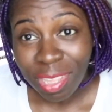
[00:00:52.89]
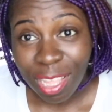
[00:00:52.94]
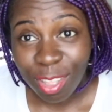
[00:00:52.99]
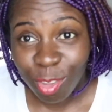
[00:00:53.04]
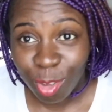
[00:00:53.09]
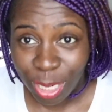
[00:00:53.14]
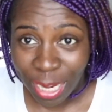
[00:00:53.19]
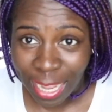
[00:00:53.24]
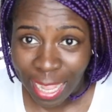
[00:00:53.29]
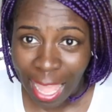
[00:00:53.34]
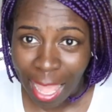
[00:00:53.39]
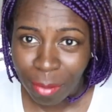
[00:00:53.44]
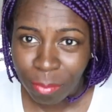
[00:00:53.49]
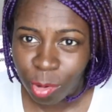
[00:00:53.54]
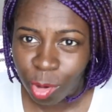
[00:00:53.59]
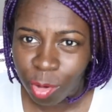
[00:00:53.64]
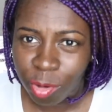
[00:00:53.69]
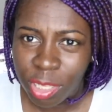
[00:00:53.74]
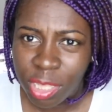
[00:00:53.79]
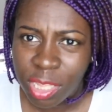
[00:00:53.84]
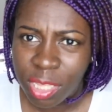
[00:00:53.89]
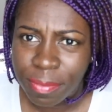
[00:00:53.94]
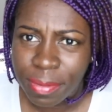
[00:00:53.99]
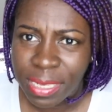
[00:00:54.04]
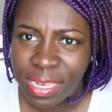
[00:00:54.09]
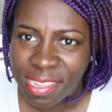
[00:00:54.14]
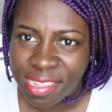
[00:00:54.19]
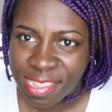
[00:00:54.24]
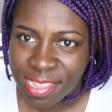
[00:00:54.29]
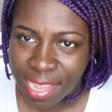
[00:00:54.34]
Today I'm going to
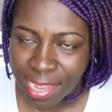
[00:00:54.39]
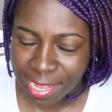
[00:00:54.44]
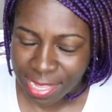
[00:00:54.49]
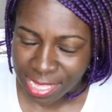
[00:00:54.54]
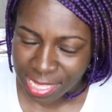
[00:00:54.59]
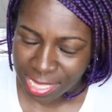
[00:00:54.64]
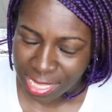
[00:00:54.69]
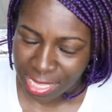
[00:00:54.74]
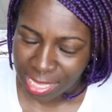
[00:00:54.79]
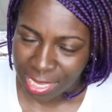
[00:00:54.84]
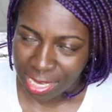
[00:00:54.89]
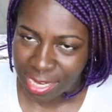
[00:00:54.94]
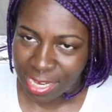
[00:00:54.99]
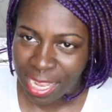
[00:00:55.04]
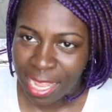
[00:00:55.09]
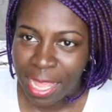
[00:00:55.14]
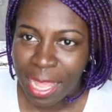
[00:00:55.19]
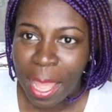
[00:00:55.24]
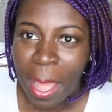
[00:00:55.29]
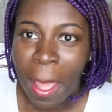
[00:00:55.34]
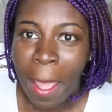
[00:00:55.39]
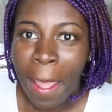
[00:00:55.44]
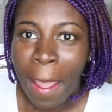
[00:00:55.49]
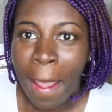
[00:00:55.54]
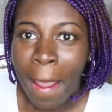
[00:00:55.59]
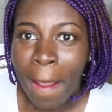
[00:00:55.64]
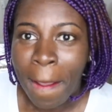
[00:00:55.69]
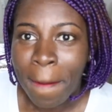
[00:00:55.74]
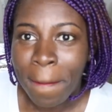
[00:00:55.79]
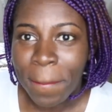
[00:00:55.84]
be discussing
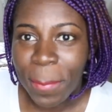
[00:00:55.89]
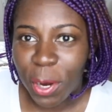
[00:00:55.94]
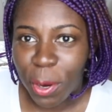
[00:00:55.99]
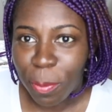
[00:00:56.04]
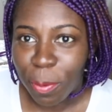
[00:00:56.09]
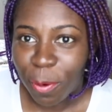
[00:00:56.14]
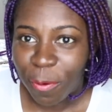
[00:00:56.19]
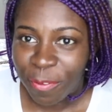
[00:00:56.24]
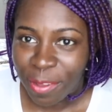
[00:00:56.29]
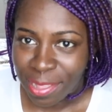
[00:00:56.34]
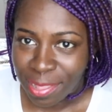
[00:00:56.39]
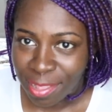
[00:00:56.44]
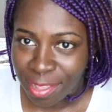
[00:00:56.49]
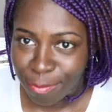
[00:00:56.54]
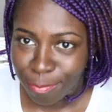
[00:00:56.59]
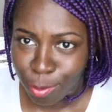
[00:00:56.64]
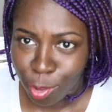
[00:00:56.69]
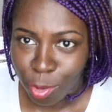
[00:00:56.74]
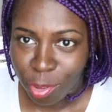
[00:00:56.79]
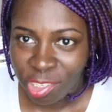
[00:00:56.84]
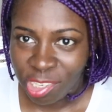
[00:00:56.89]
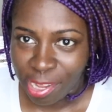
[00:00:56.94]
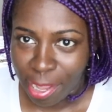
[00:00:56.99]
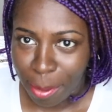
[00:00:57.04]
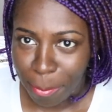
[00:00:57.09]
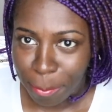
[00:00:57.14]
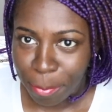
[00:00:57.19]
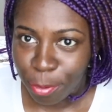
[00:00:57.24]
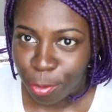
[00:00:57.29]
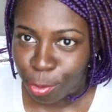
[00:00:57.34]
purple versus blue
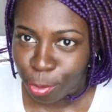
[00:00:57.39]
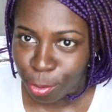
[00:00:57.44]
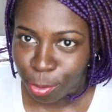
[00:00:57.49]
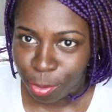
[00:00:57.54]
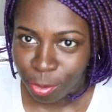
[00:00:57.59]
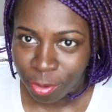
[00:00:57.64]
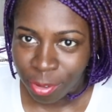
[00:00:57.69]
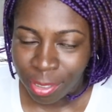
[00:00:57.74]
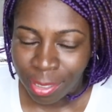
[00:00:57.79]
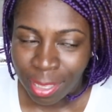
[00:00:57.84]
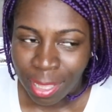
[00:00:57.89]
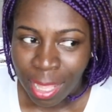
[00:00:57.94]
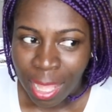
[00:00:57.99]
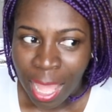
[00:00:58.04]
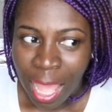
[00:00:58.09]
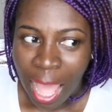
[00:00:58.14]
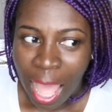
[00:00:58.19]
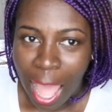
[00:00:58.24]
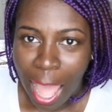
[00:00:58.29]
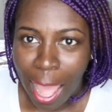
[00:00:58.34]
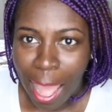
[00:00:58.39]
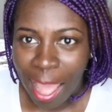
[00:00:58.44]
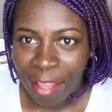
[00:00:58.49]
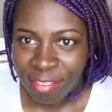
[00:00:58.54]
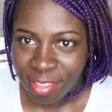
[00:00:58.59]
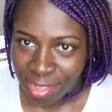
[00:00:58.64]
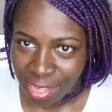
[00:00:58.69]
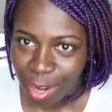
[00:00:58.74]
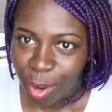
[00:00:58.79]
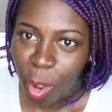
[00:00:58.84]
shampoo.
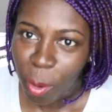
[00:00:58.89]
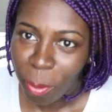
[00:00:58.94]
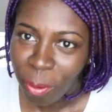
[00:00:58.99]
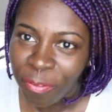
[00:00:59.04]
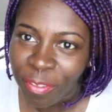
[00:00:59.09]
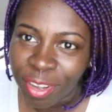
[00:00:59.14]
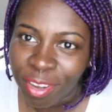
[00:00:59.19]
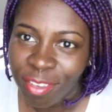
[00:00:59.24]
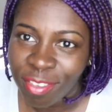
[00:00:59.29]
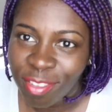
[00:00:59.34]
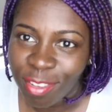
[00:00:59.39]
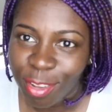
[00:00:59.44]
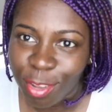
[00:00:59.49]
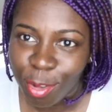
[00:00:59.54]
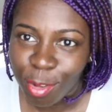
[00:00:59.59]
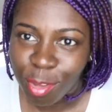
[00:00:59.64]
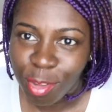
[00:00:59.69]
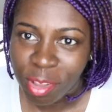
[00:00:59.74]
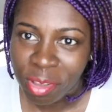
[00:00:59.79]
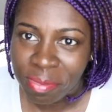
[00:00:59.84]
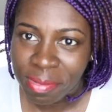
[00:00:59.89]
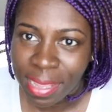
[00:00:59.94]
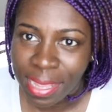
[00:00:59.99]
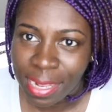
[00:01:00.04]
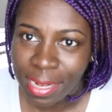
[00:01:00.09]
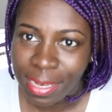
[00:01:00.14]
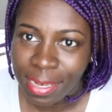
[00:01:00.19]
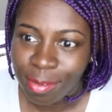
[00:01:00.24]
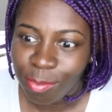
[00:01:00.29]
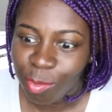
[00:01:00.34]
I've seen a couple videos on YouTube,
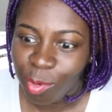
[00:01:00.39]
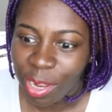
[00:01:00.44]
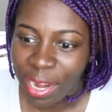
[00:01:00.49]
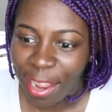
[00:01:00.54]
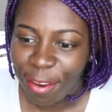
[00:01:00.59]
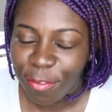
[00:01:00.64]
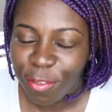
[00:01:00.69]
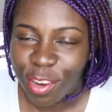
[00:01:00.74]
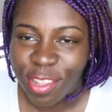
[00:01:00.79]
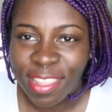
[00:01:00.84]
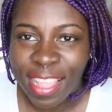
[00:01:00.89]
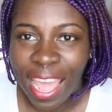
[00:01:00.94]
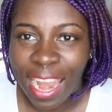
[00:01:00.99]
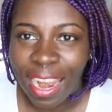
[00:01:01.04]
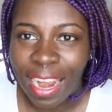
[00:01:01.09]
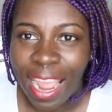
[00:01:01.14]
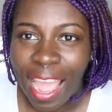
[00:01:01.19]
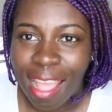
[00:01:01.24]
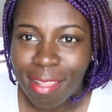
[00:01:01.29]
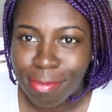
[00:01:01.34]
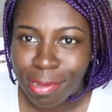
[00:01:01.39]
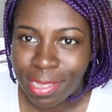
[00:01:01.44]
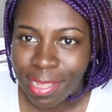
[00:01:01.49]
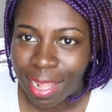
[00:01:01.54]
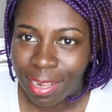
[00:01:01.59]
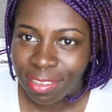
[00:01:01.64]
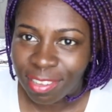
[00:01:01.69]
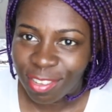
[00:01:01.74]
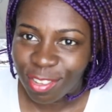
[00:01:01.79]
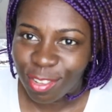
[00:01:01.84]
and when I first got out of
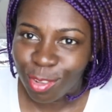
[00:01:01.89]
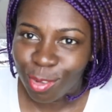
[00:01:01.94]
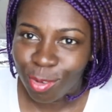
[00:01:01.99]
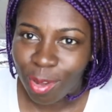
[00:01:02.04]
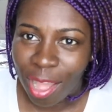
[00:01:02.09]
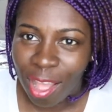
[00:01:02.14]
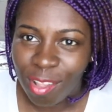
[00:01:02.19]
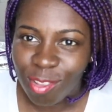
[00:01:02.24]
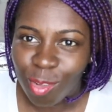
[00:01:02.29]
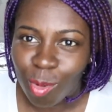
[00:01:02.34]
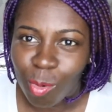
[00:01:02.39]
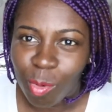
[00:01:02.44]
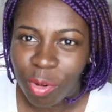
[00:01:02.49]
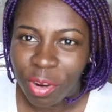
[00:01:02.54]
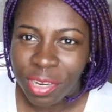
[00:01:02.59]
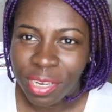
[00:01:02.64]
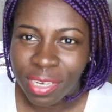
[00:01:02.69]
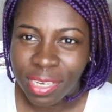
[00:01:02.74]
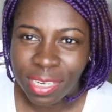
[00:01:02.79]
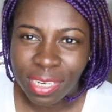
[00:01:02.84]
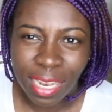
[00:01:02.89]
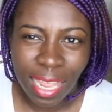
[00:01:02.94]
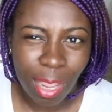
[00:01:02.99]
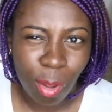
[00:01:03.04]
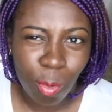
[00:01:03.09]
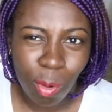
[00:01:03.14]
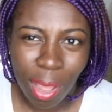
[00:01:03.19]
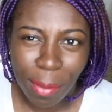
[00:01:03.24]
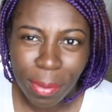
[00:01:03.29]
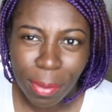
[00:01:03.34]
cosmetology school, I also wondered
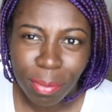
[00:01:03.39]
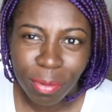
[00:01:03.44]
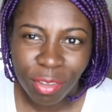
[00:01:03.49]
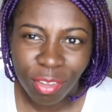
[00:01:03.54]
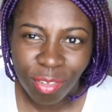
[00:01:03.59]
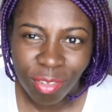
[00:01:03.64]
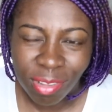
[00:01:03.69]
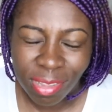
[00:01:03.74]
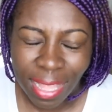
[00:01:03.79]
like why people use